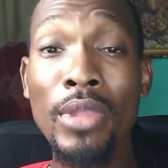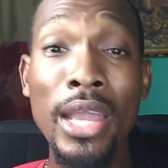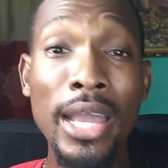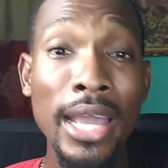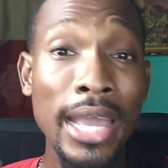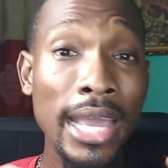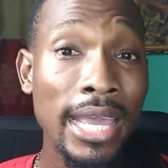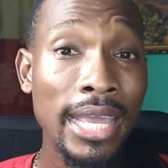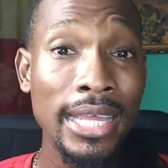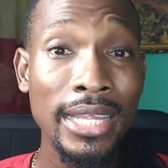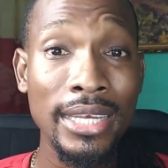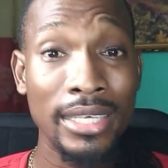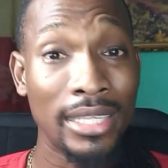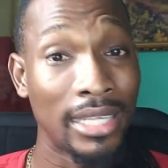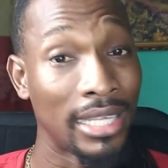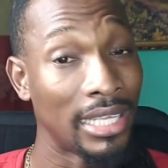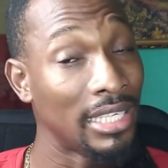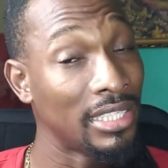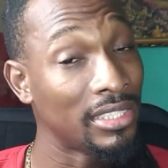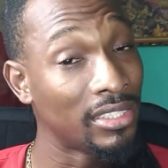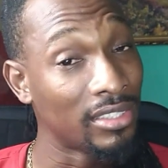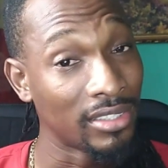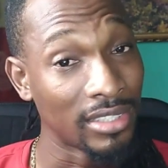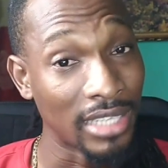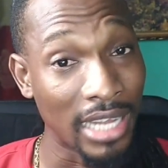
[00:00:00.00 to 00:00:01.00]
and
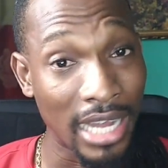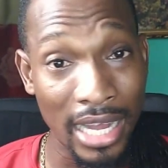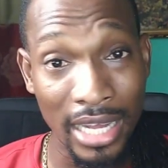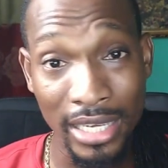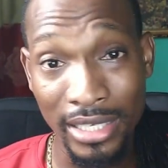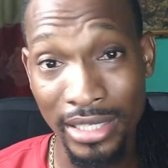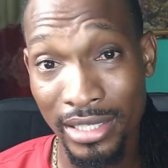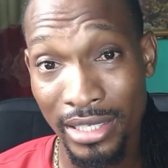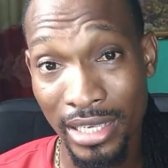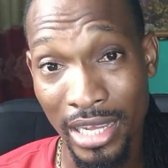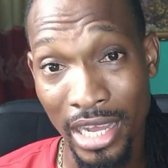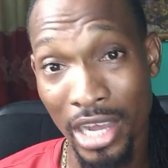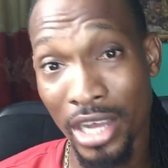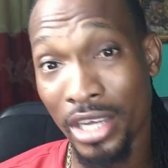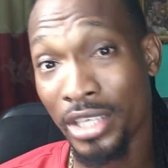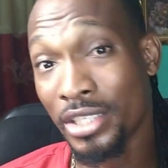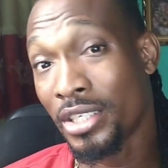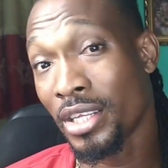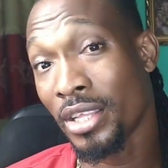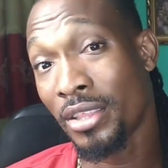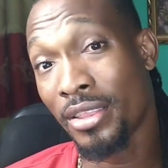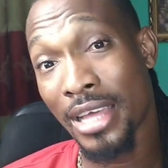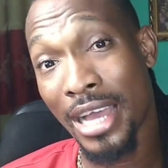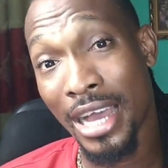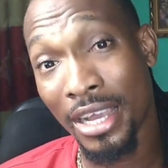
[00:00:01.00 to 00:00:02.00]
he's not
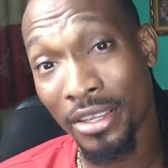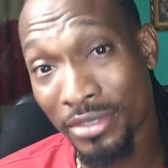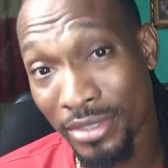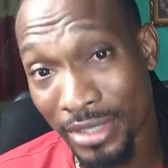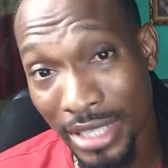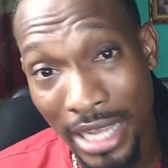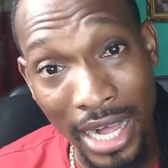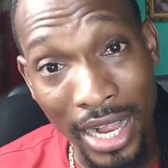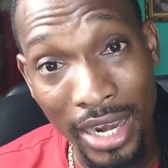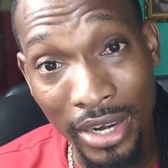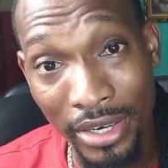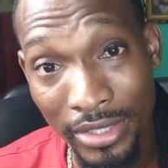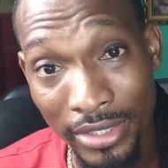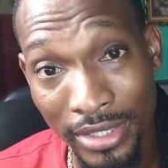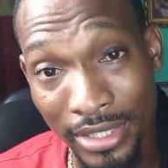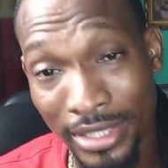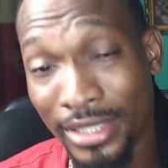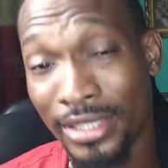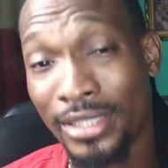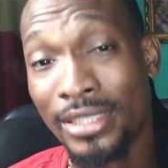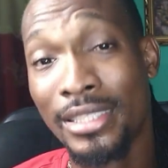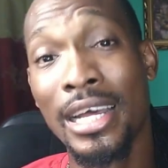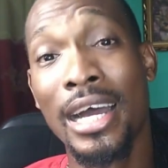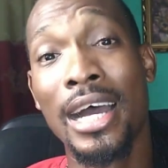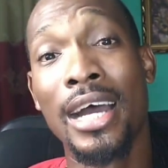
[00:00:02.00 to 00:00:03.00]
$100,000,
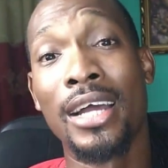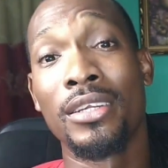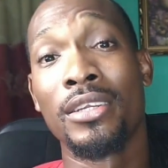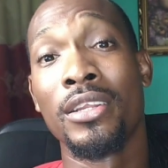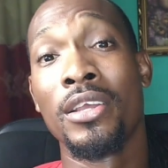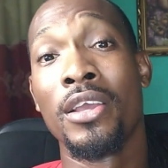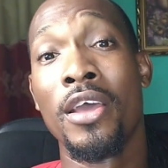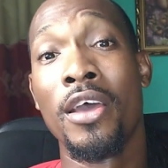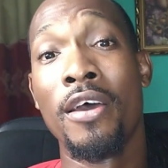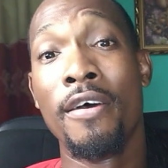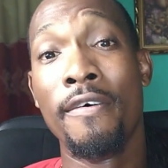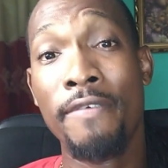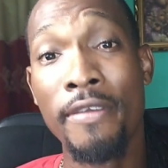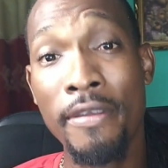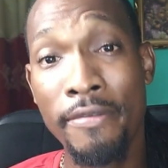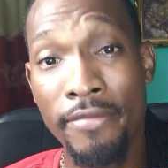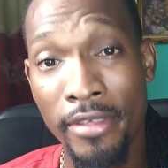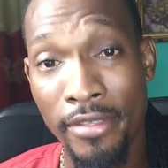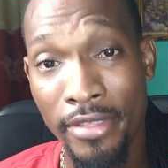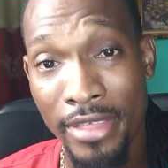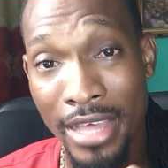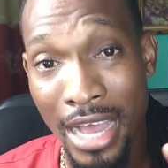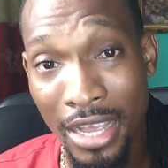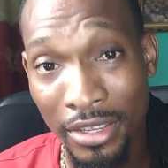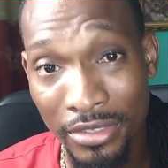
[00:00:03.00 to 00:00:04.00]
he's not
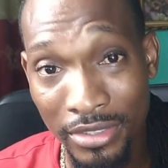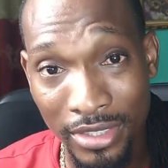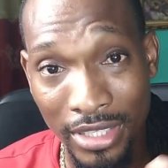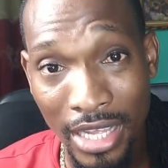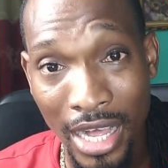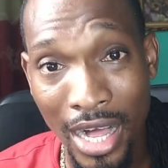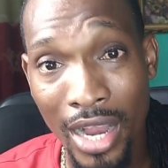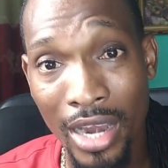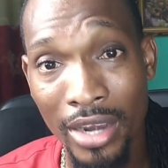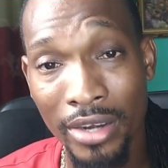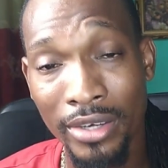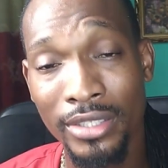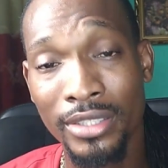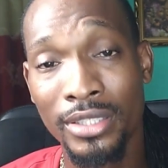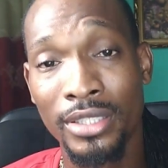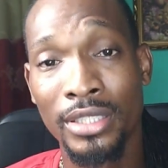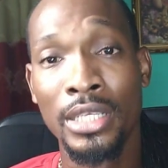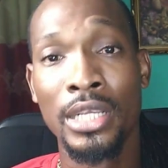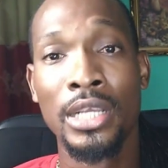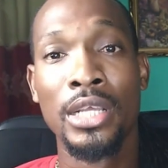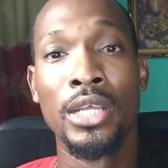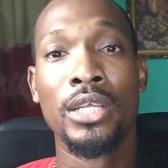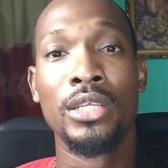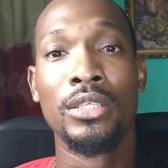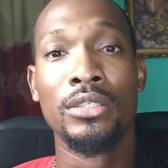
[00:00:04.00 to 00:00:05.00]
$50,000.
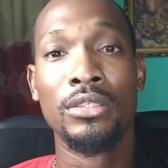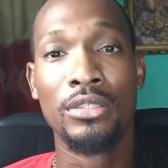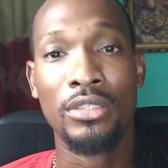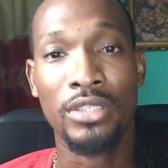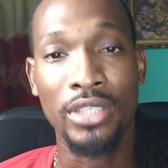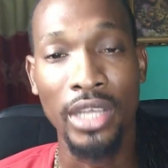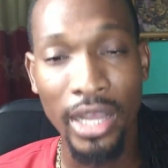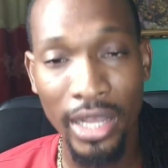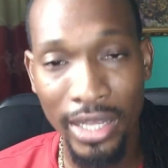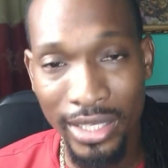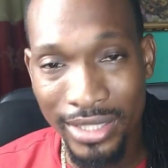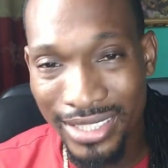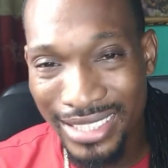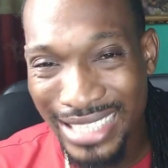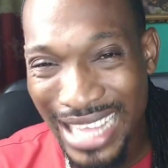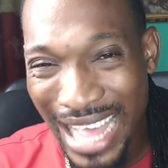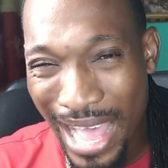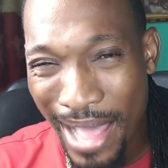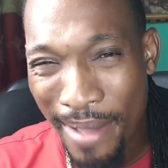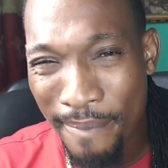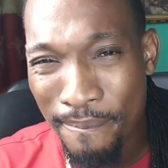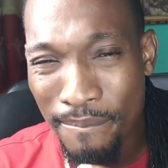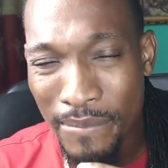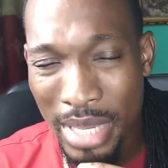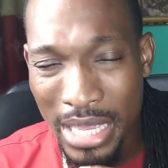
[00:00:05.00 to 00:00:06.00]
Does
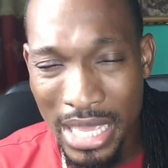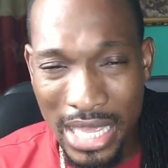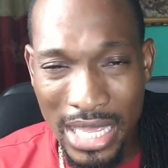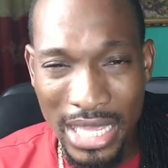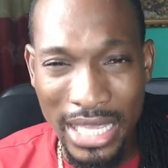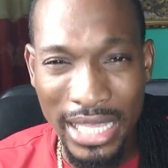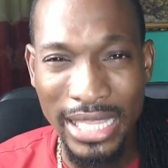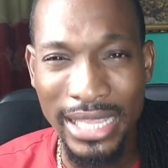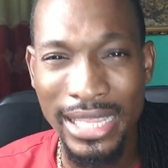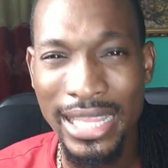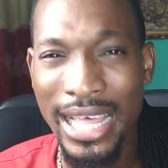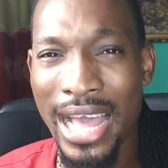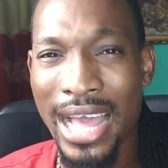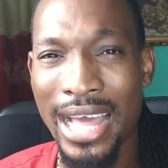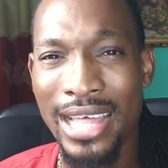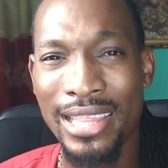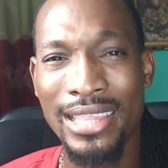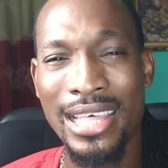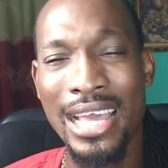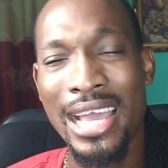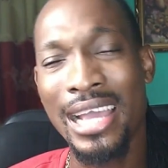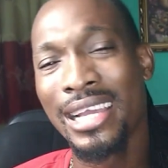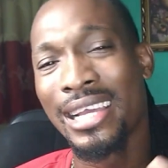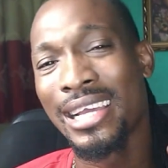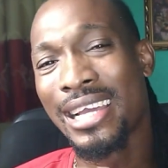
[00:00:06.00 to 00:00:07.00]
that mean that
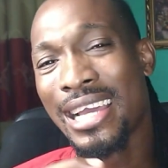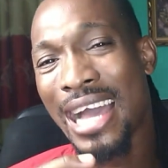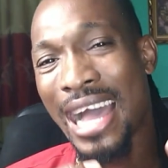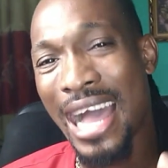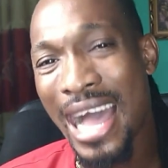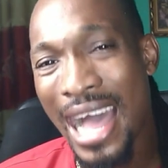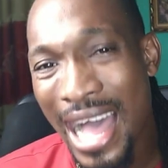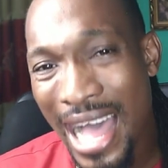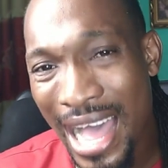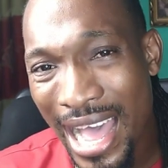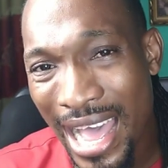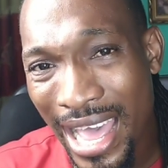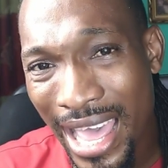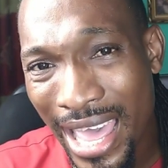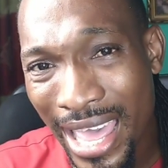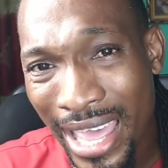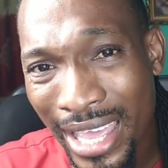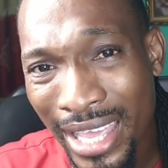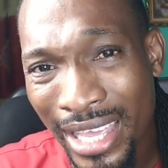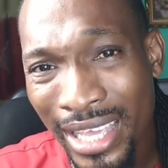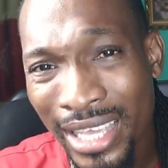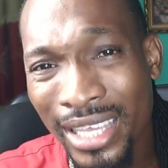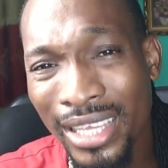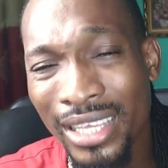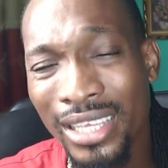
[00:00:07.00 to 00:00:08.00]
that guy
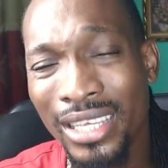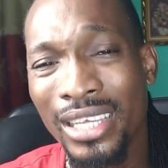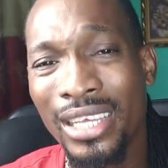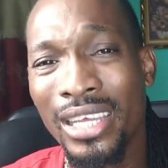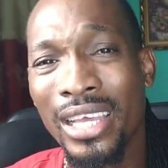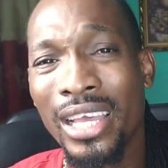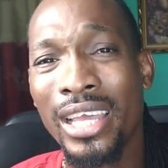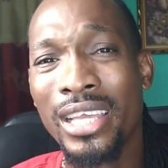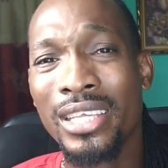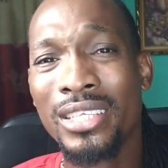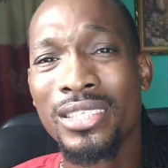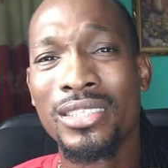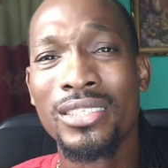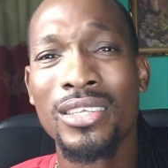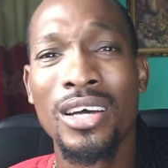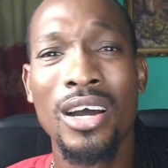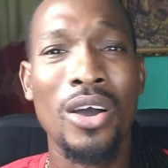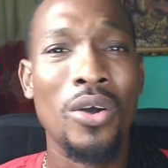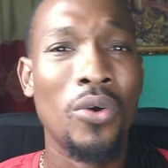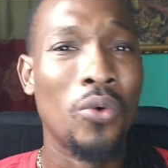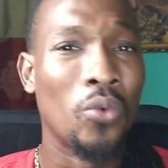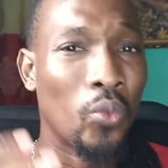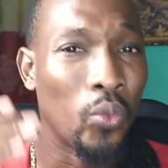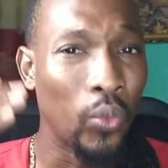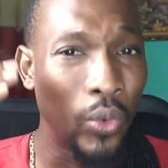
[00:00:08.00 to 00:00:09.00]
is
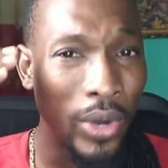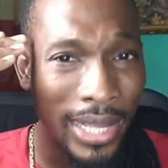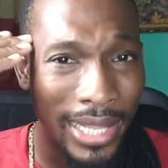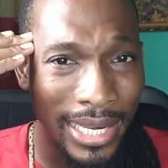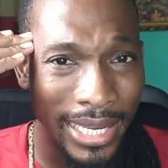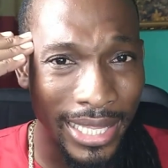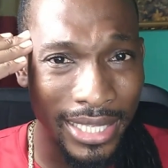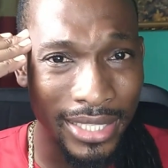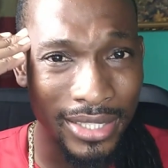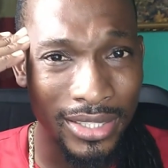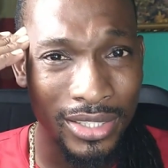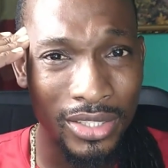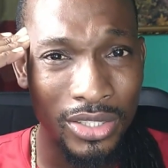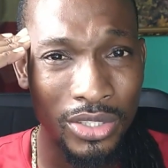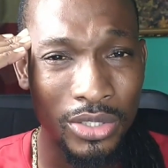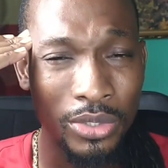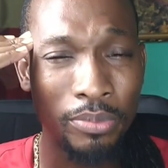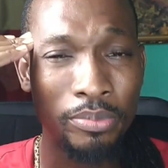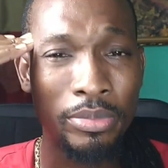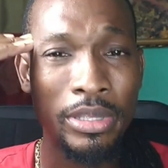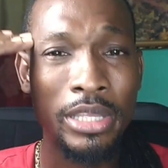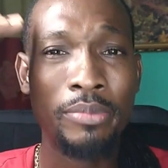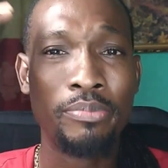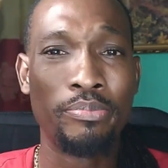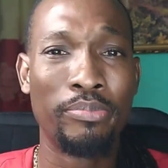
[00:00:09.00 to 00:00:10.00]
not willing to
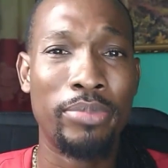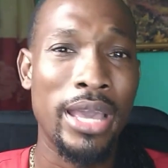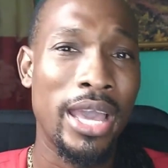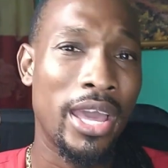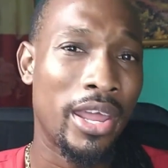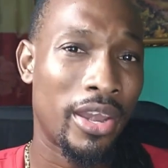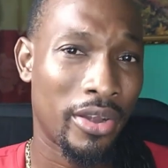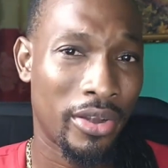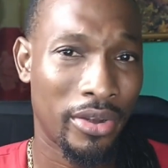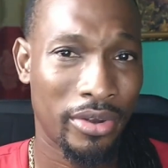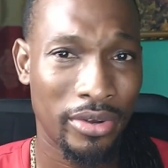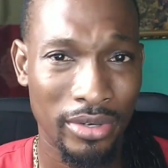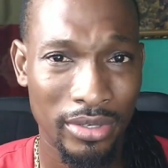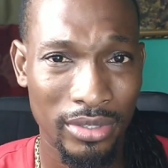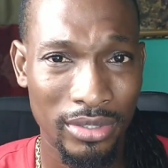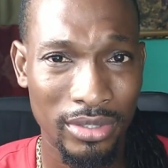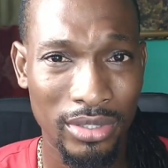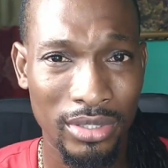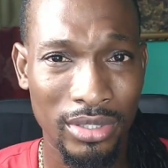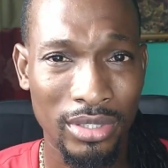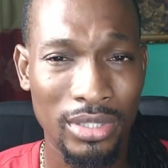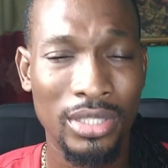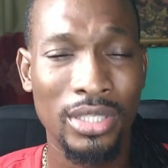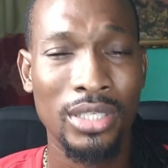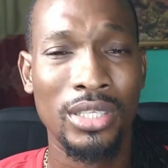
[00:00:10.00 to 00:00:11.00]
be better?
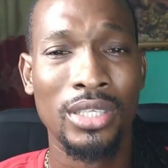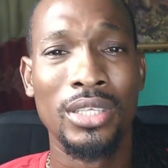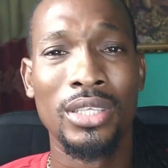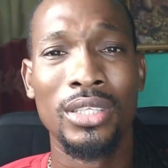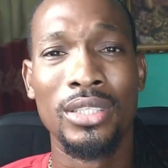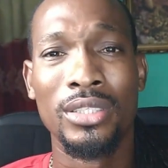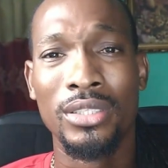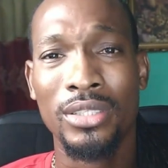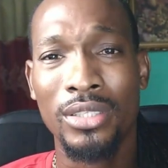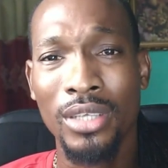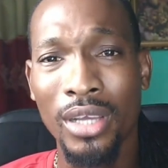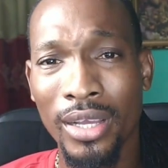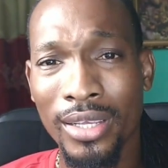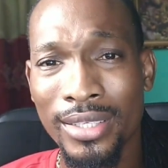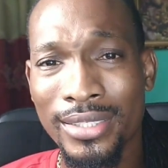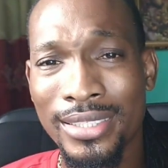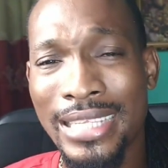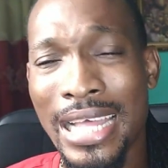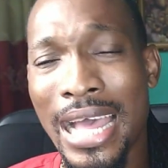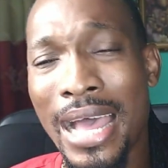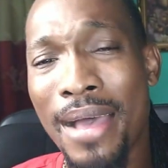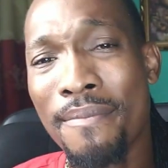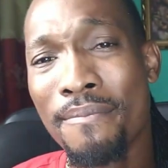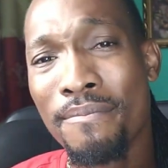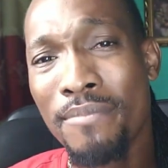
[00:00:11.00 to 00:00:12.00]
Does
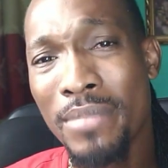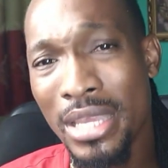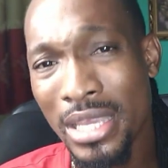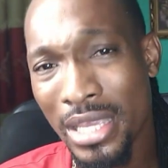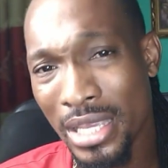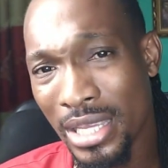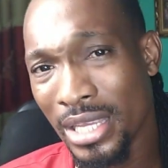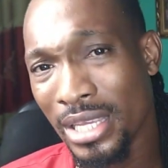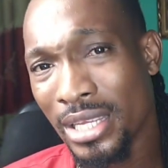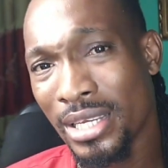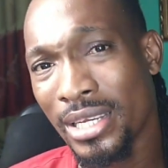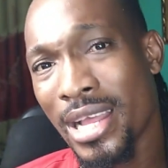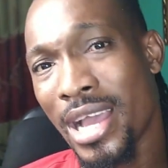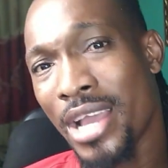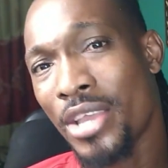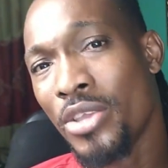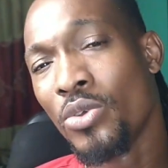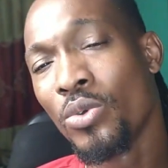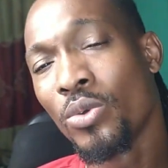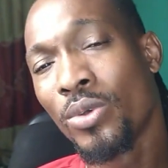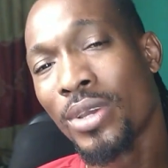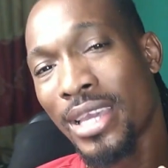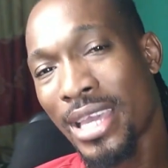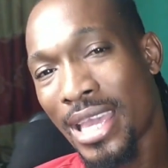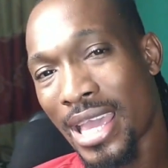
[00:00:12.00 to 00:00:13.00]
that mean that
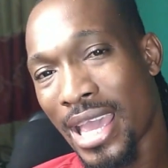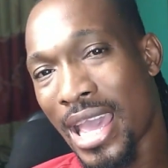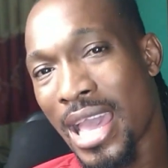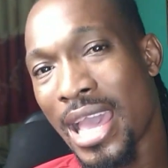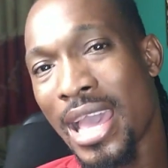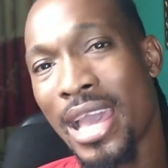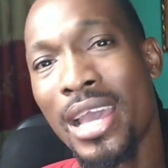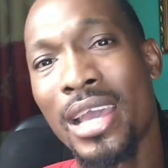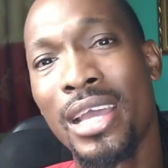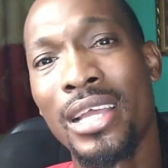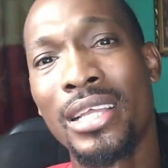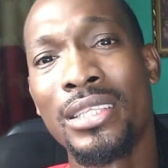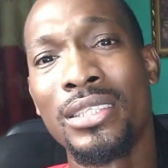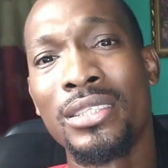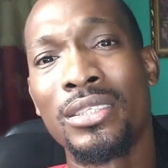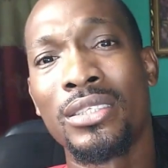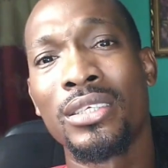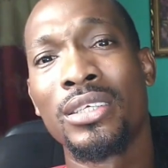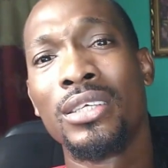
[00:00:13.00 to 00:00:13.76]
you can't